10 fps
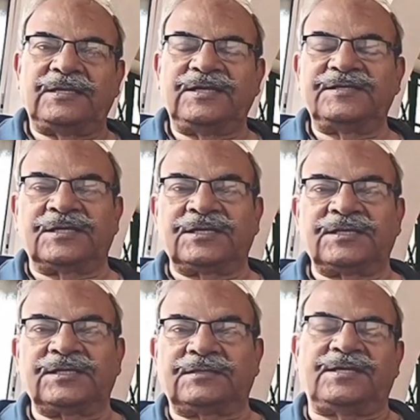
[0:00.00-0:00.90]
There is
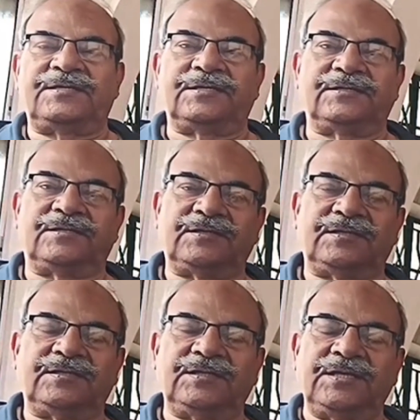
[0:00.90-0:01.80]
another criteria
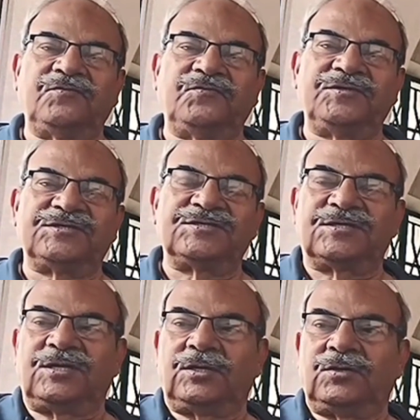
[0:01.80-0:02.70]
again, which
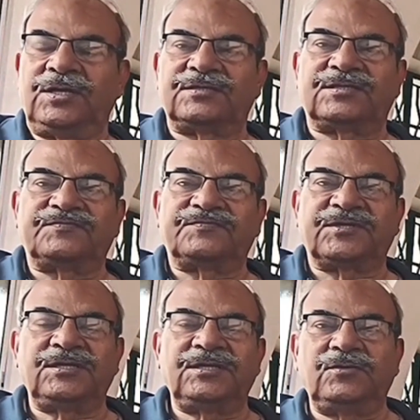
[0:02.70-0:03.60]
is
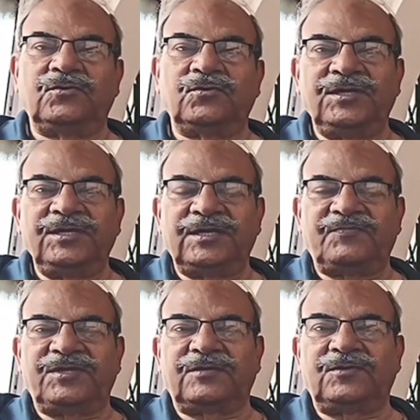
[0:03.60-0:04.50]
exceptionally only
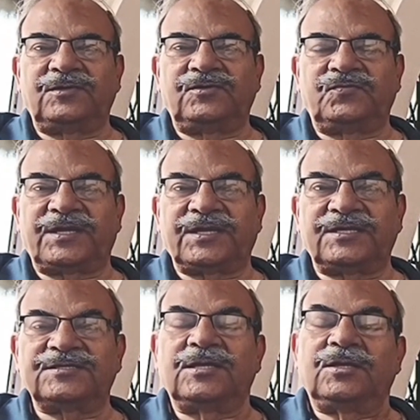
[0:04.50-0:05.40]
applicable to
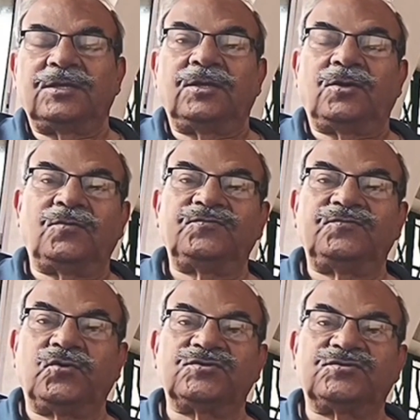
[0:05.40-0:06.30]
packet
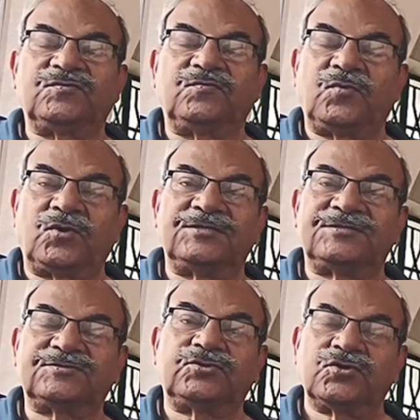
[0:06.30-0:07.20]
of those
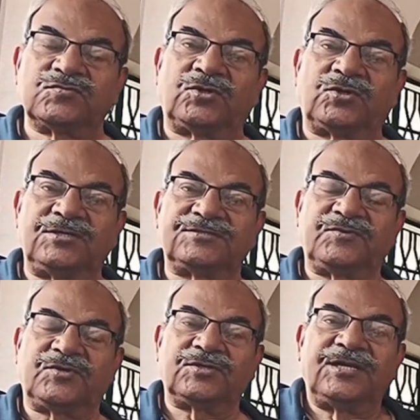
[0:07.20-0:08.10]
models,
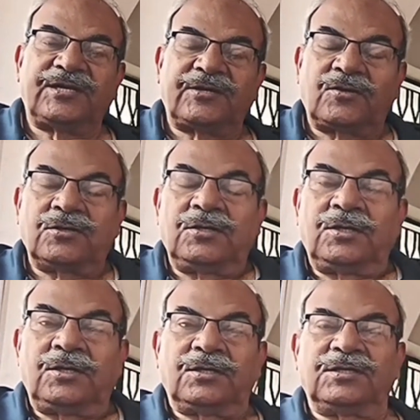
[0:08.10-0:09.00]
because later on
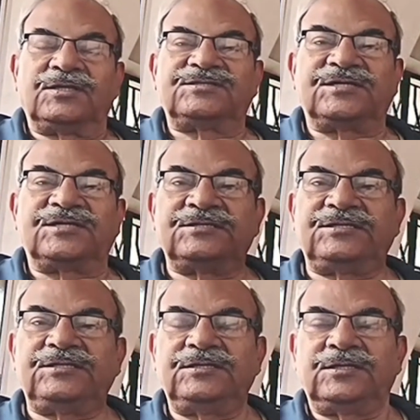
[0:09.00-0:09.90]
they
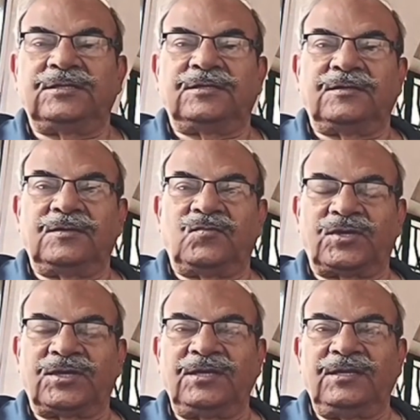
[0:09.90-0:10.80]
changed the
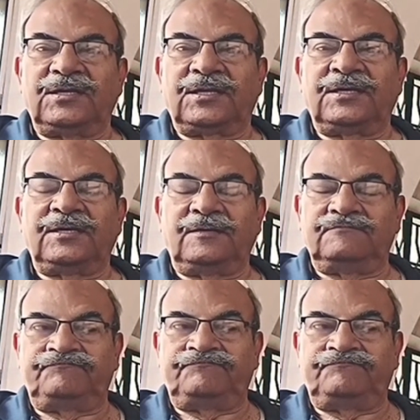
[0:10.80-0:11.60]
model and